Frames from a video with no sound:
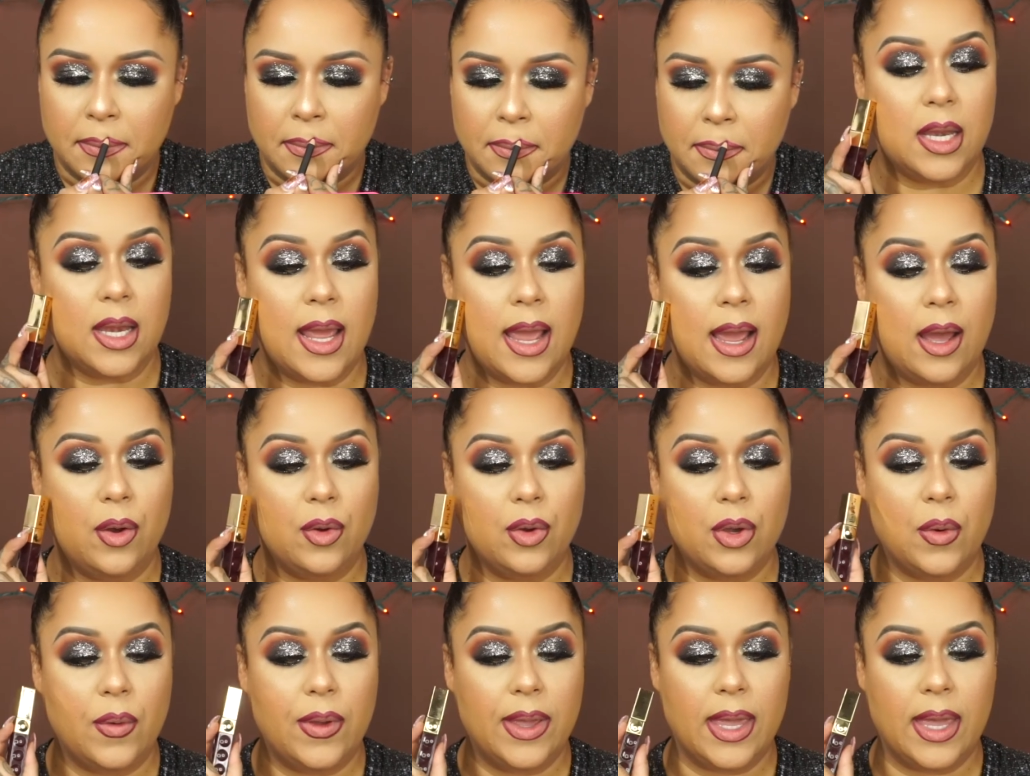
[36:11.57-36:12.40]
Now
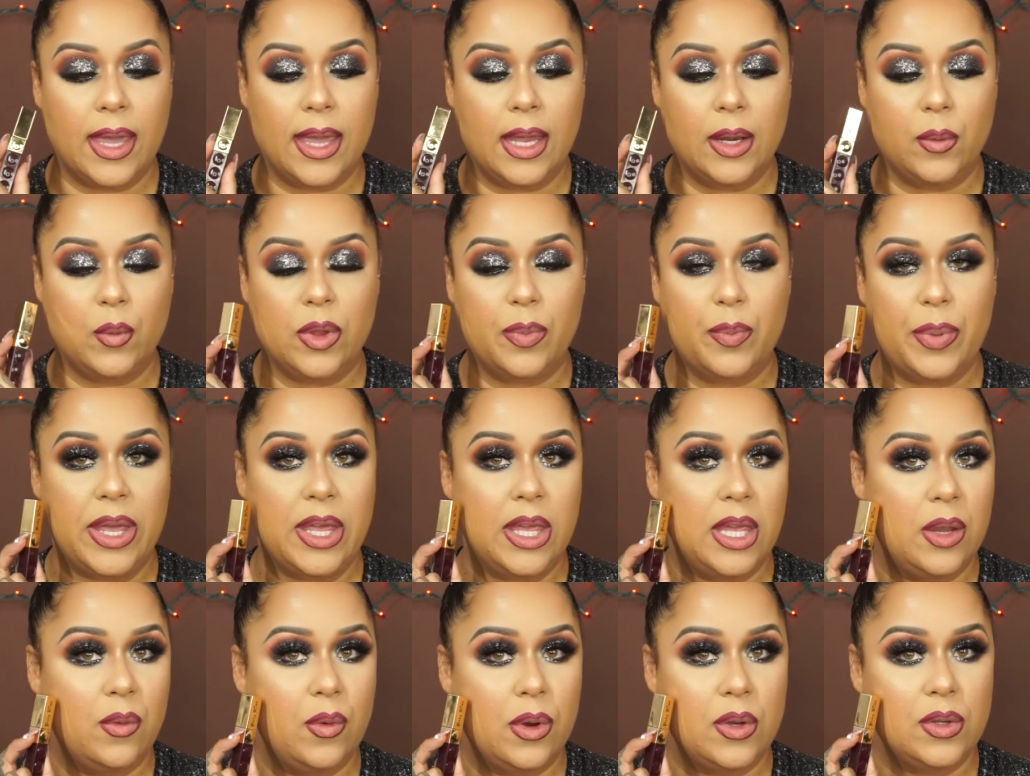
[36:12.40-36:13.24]
going in with
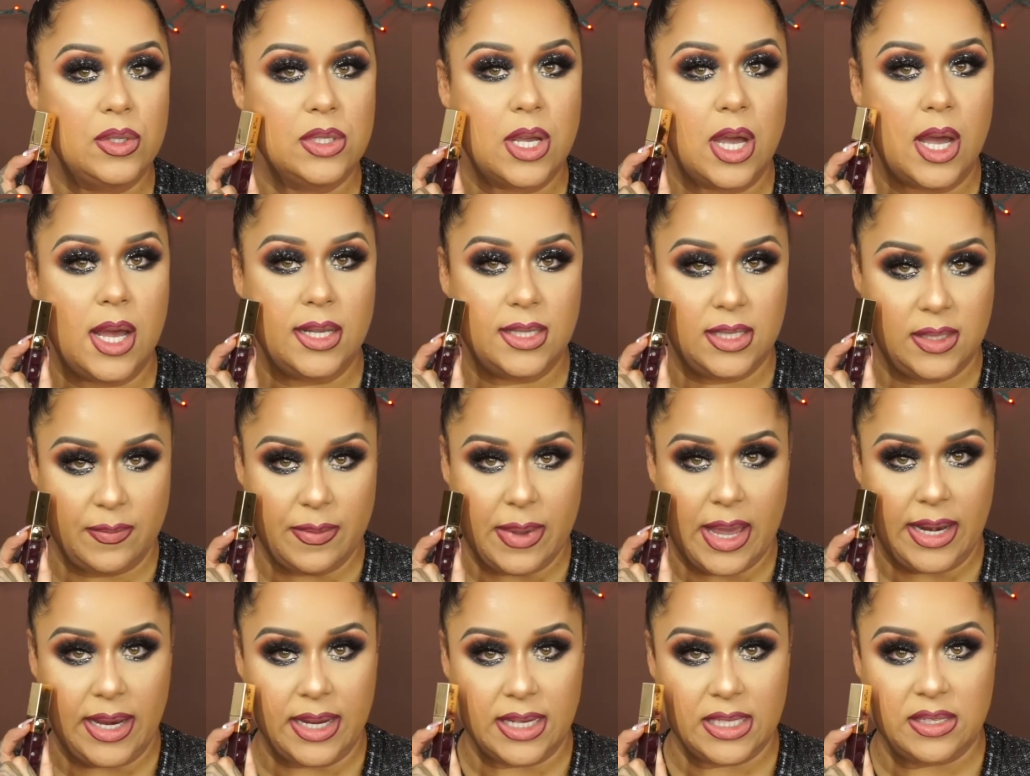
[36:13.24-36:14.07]
Pinky Rose
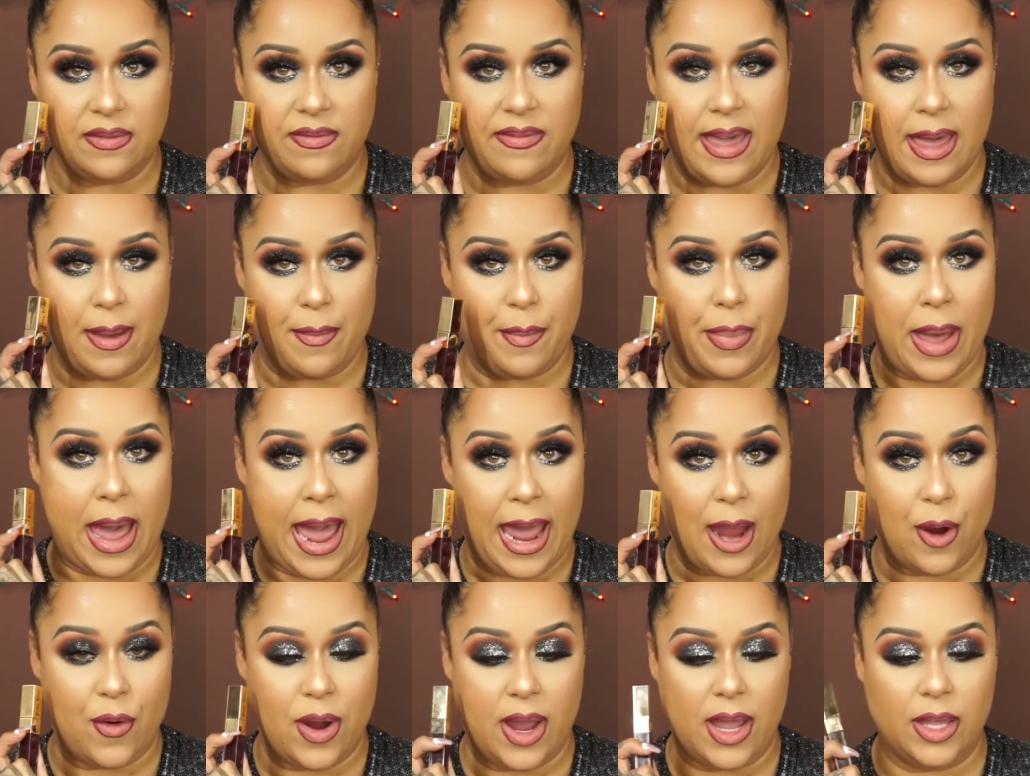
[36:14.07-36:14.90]
Cosmetics
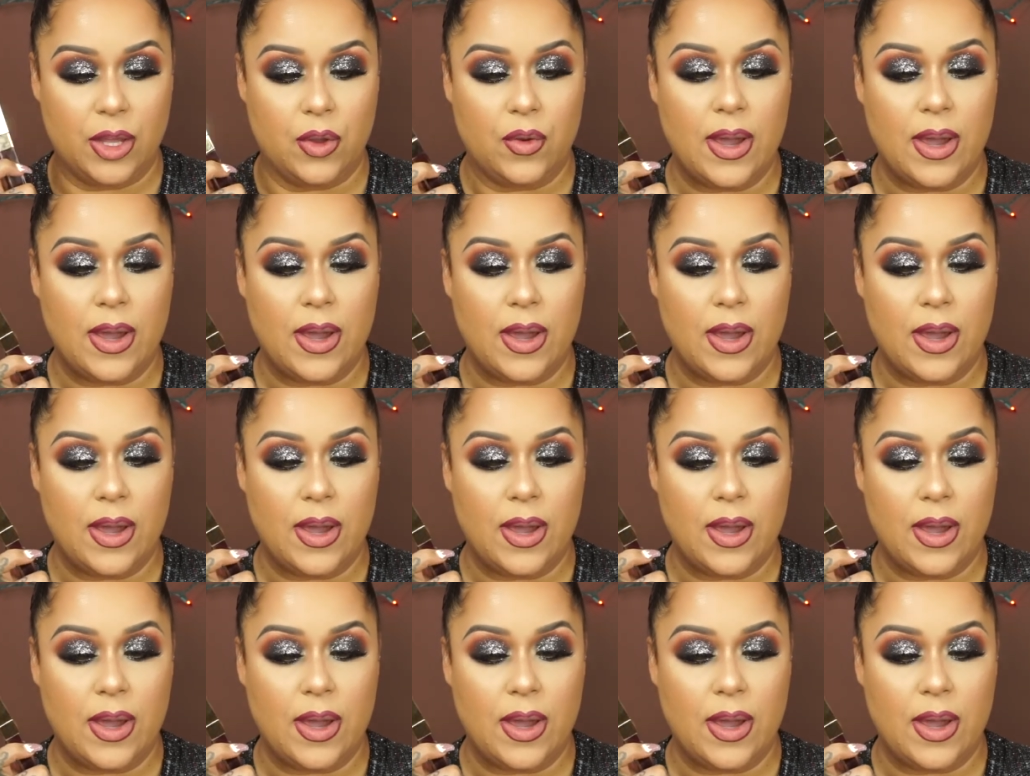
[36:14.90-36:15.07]
Vampira.